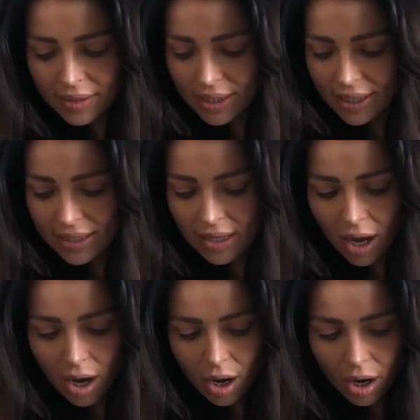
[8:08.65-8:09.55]
These
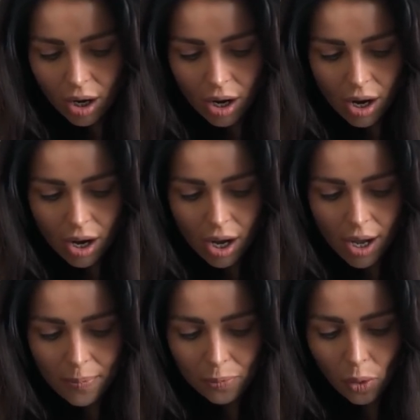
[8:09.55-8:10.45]
are
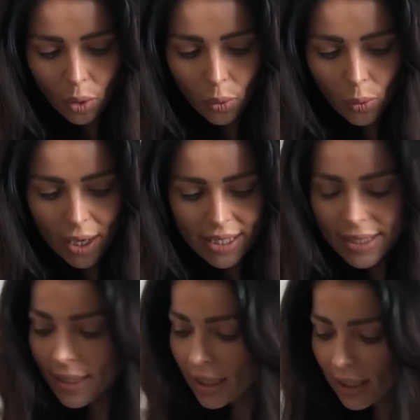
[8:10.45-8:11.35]

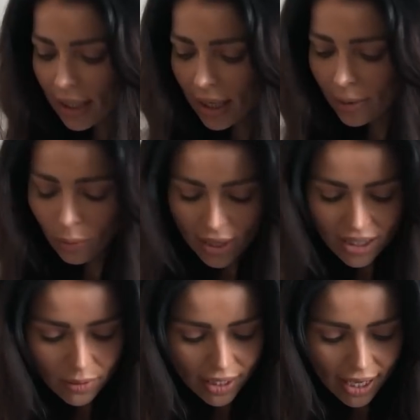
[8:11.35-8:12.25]
waist
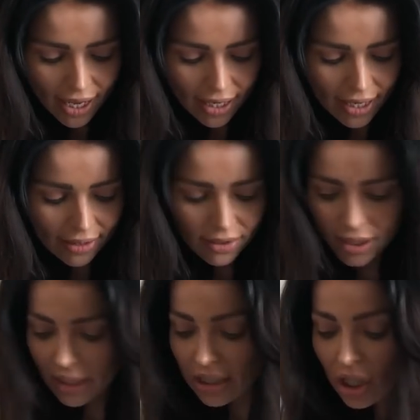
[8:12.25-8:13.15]
28, leg
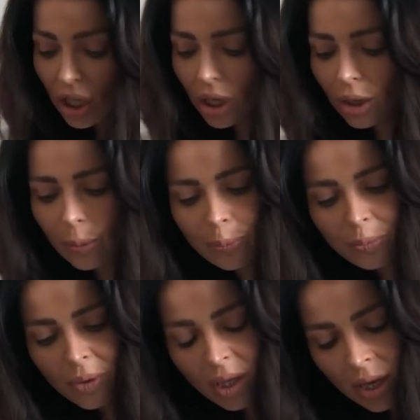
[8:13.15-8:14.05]
32,
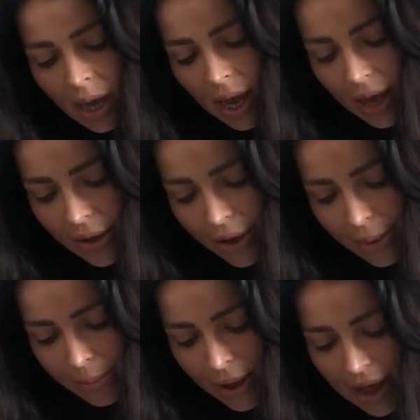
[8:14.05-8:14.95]

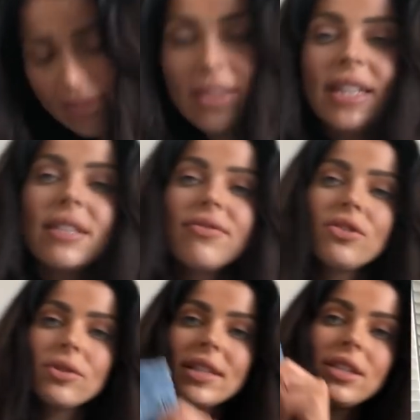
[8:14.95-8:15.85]
and these
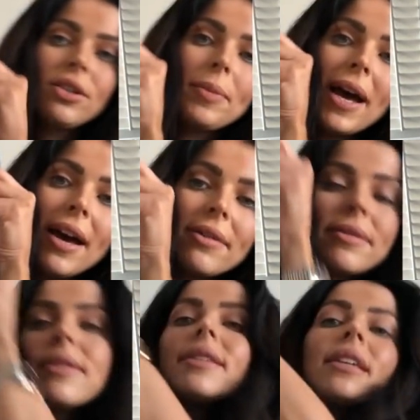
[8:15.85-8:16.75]
are £42.
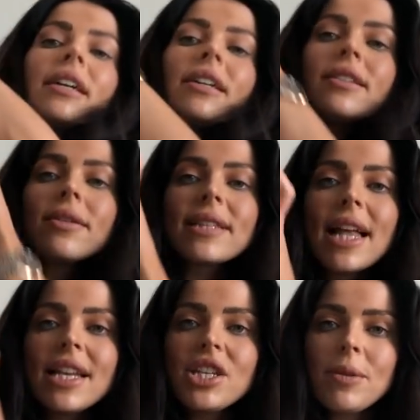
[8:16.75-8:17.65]
So
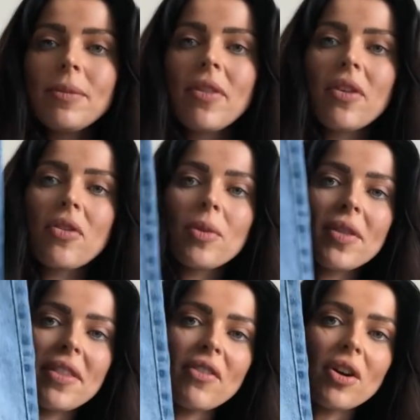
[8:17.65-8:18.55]
slightly cheaper than the other
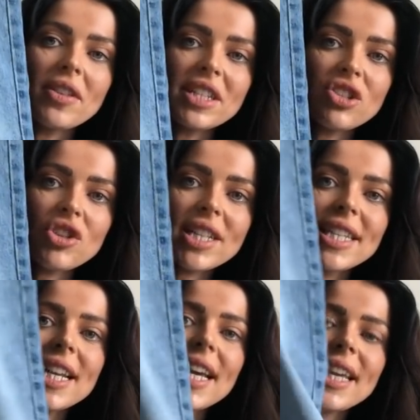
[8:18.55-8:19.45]
one. They've got the distressing